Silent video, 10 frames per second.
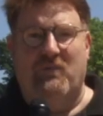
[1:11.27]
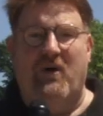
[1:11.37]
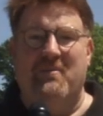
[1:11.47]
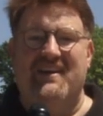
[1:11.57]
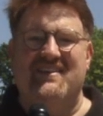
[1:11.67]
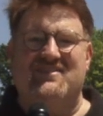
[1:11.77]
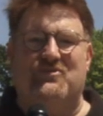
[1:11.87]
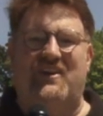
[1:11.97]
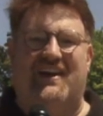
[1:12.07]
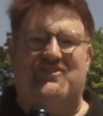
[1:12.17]
For Moment in
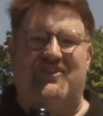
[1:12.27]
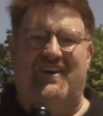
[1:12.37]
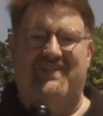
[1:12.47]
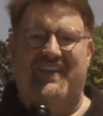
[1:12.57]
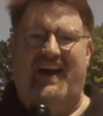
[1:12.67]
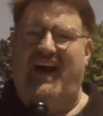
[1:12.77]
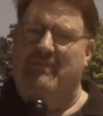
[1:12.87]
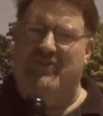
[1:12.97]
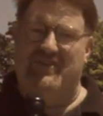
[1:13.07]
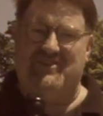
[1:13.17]
History Extra,
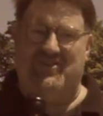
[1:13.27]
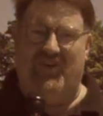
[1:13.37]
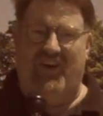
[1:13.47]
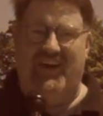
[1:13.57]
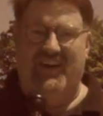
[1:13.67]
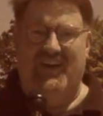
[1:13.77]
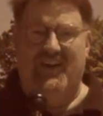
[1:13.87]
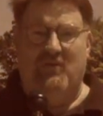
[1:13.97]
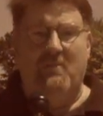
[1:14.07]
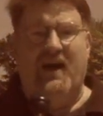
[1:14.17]
I'm Chris Troy,
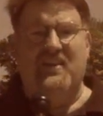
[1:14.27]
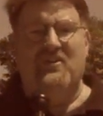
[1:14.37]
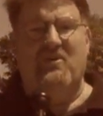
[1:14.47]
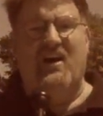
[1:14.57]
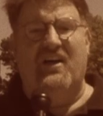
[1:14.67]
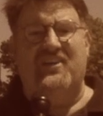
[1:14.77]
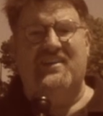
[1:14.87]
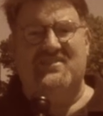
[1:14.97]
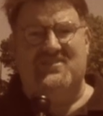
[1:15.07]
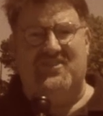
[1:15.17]
reminding you all that
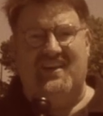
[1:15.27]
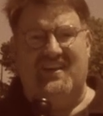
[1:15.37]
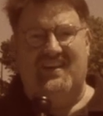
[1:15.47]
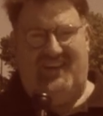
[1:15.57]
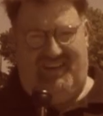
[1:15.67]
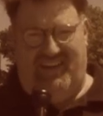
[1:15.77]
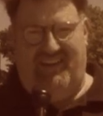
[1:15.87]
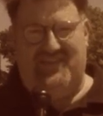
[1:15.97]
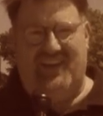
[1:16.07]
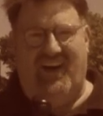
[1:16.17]
history
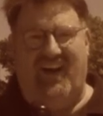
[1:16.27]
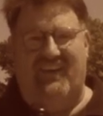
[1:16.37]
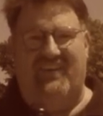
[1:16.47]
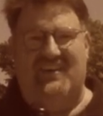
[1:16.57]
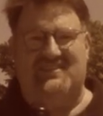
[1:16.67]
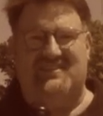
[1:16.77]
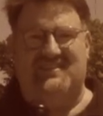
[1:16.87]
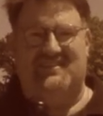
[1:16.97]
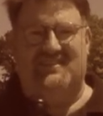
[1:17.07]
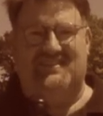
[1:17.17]
lives in all of us.